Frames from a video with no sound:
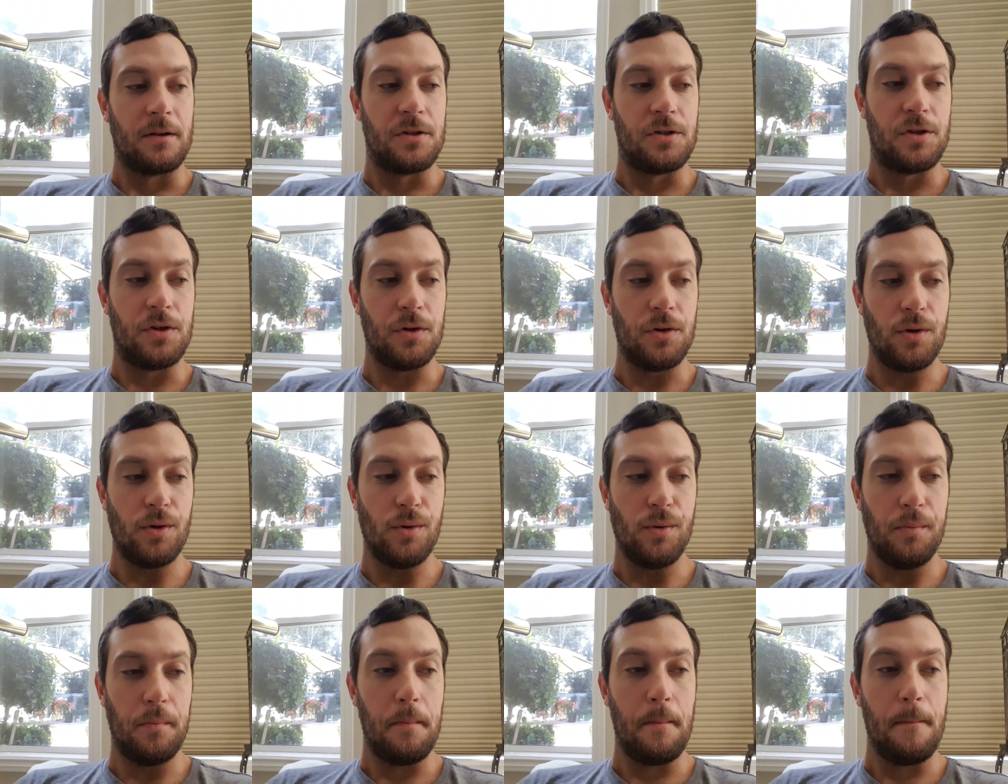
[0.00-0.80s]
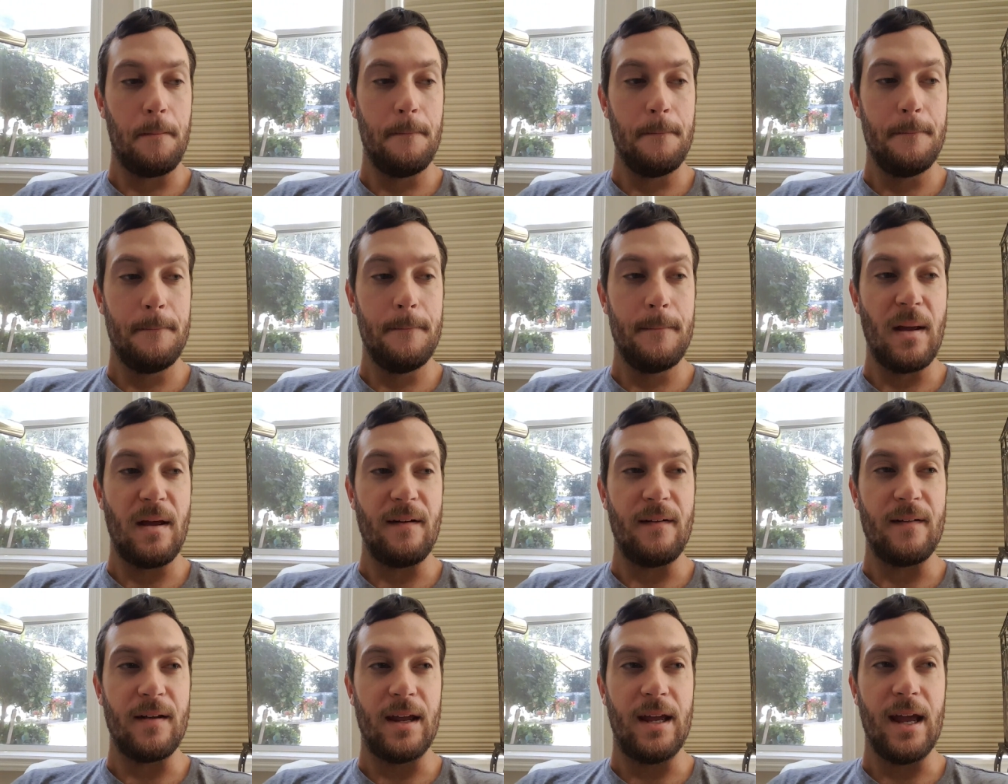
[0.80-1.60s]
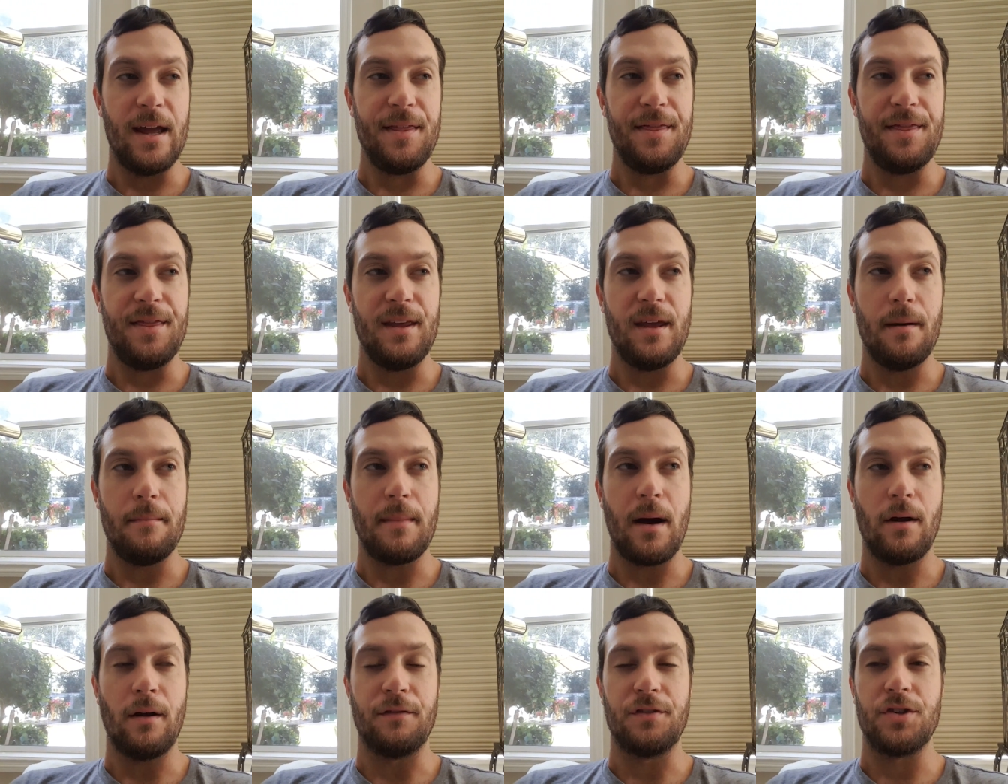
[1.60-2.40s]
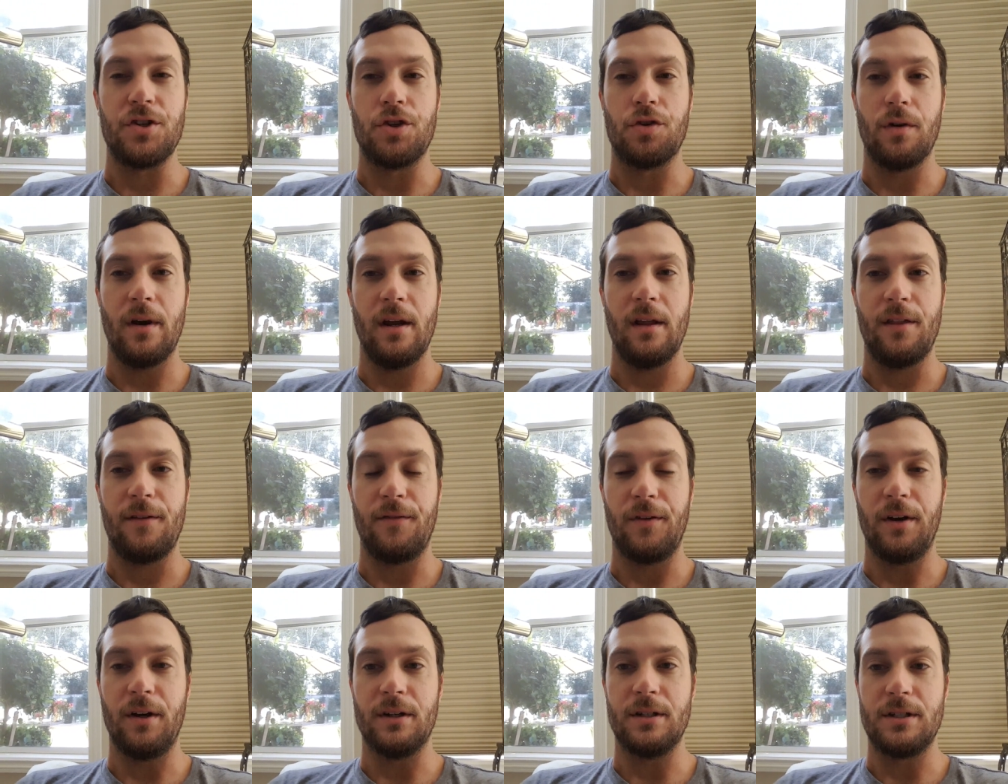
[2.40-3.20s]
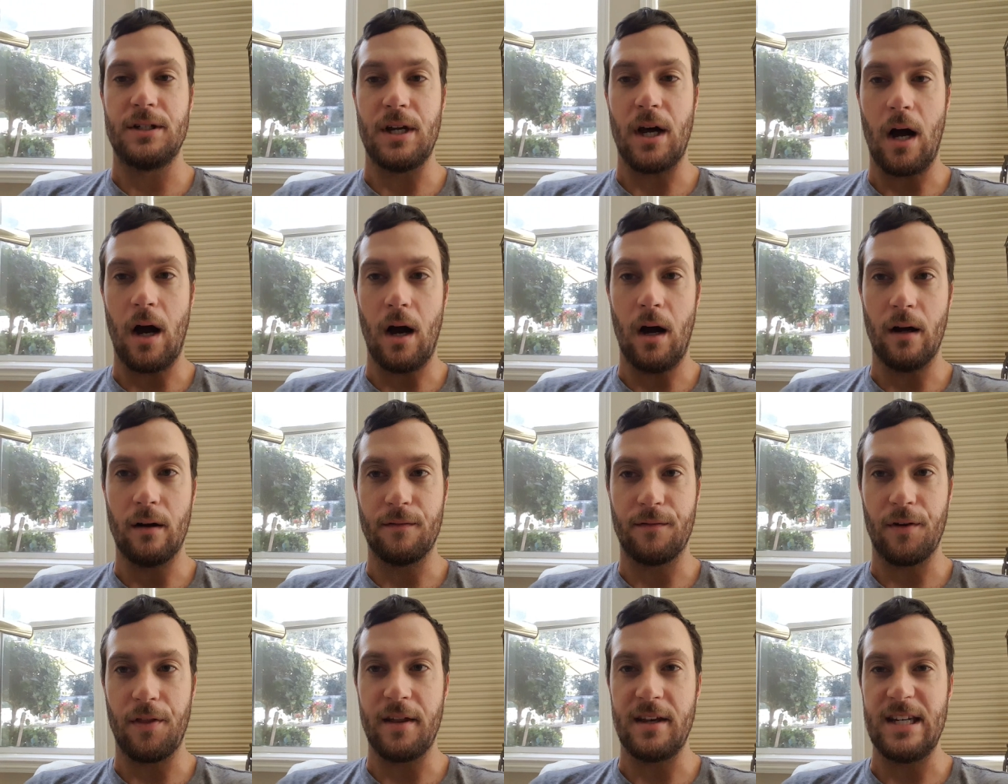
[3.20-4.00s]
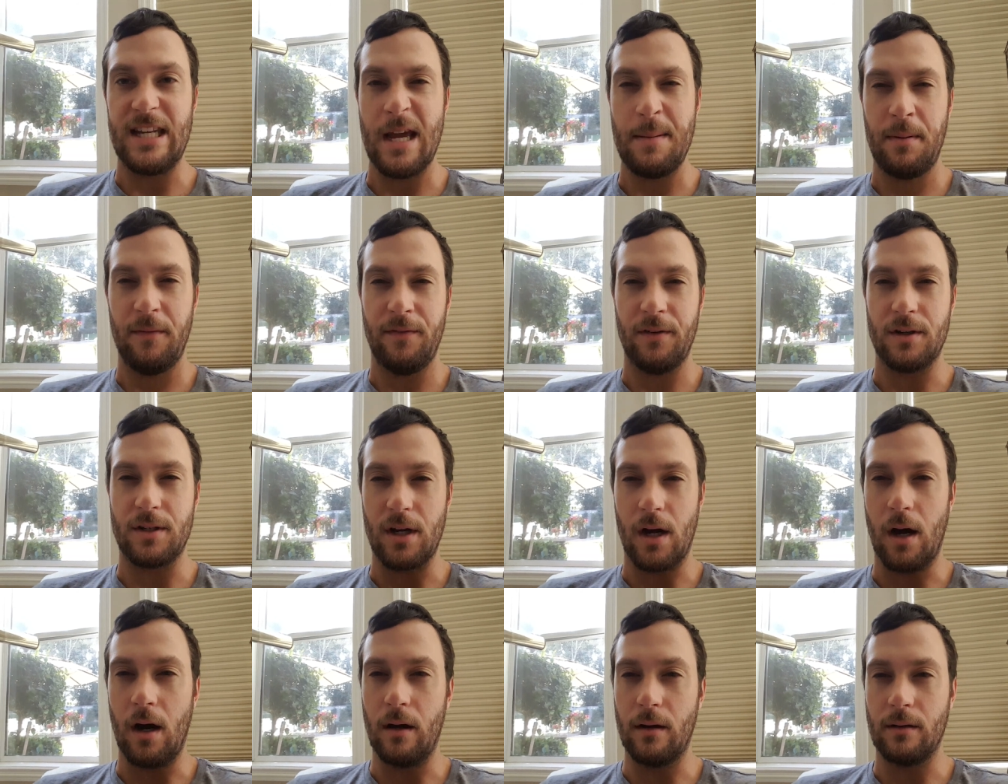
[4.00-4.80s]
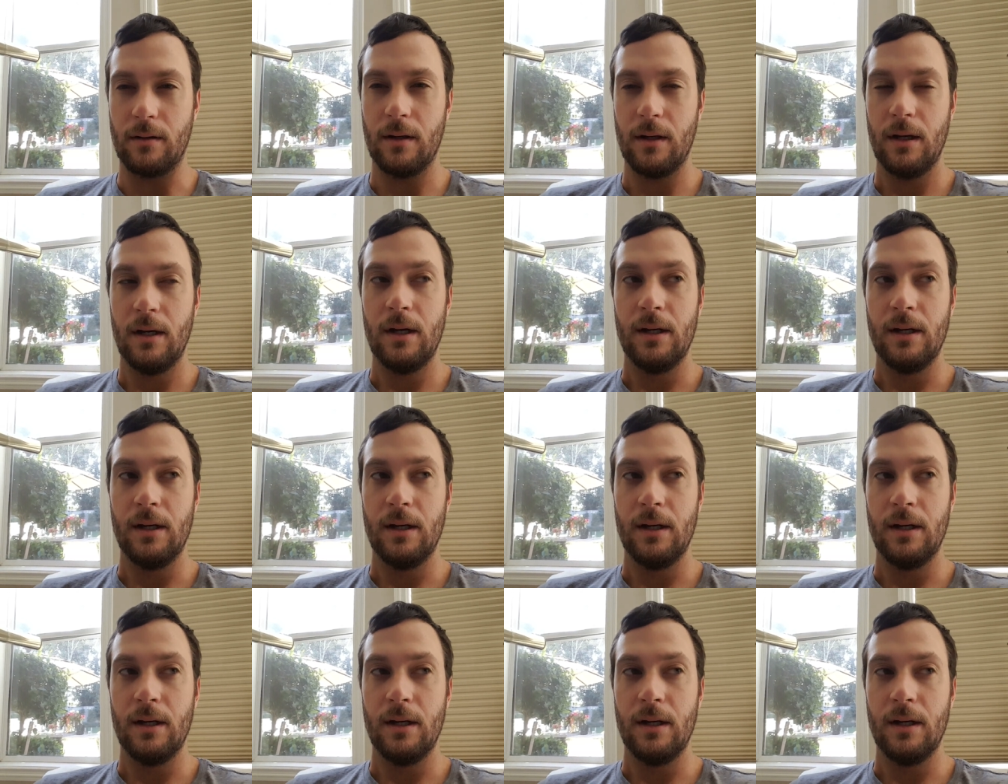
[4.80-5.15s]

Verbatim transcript: To get the amount of strength for your tongue, for the tip of your tongue,